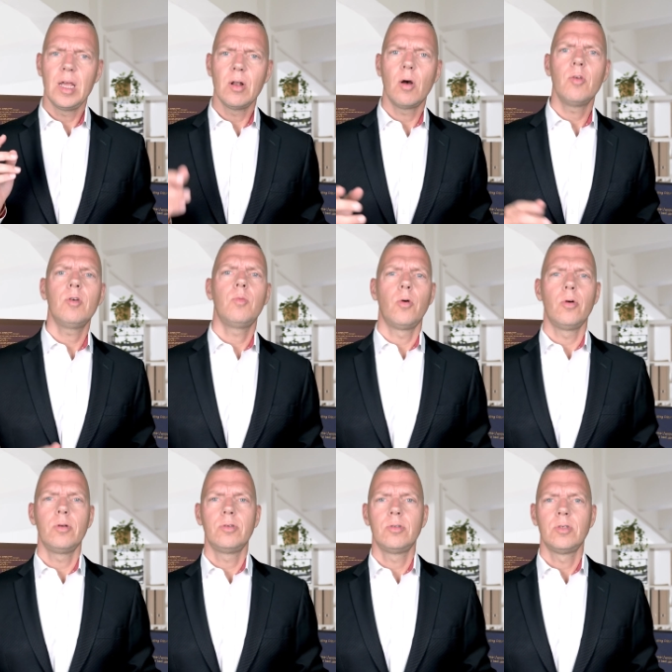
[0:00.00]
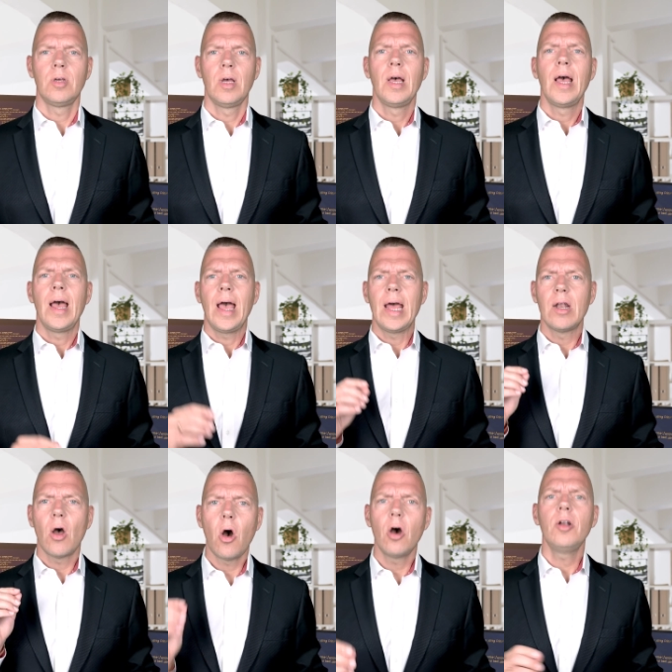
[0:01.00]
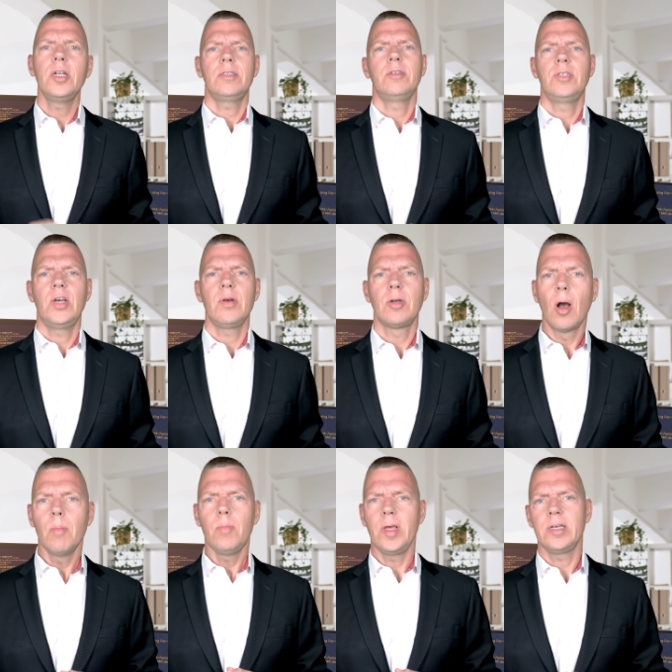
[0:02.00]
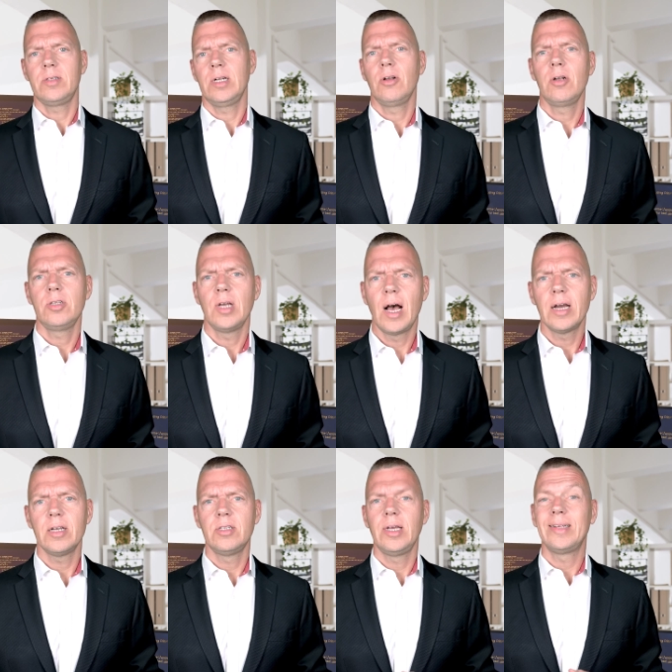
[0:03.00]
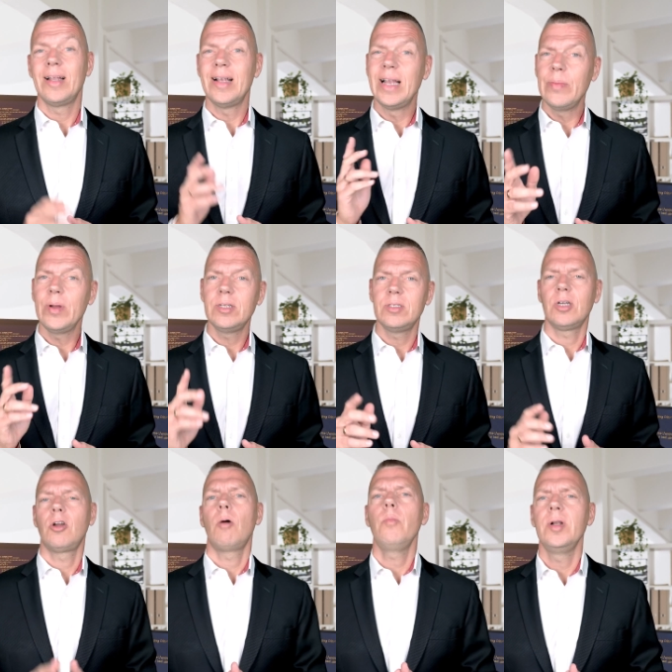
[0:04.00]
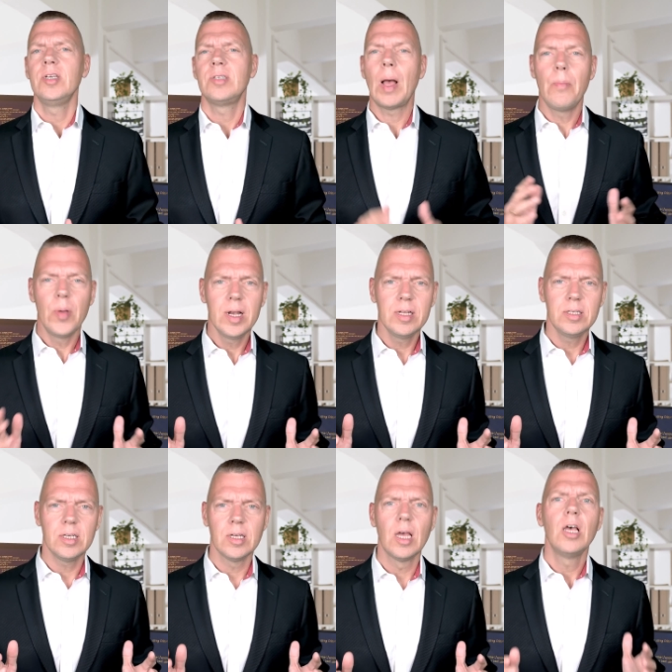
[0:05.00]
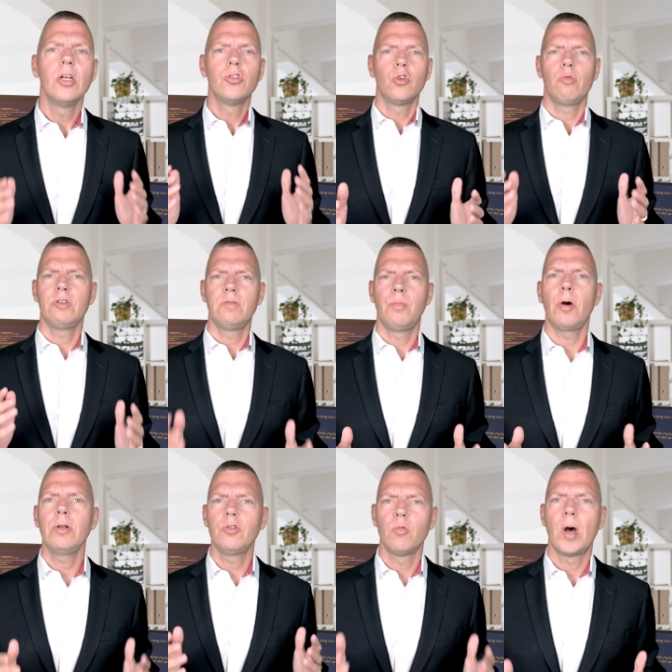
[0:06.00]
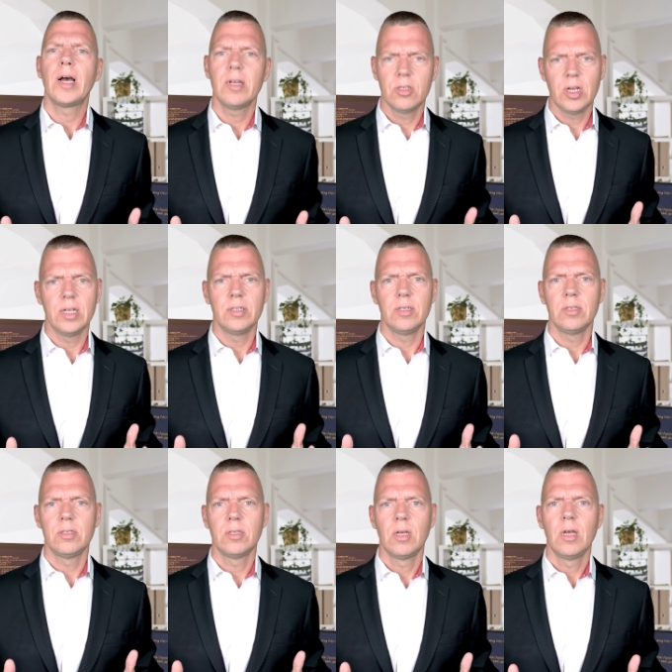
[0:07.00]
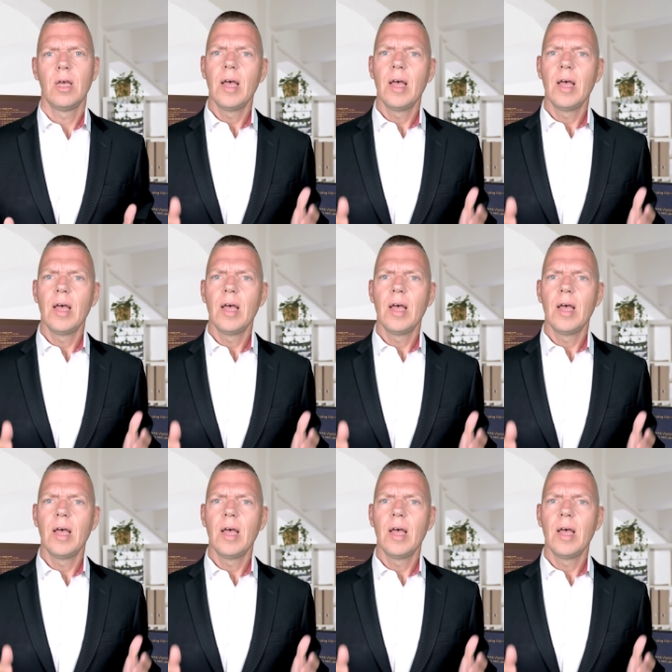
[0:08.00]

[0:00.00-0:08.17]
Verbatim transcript: In other words, an unnecessary complex technology architecture limits the company's ability to respond to market changes,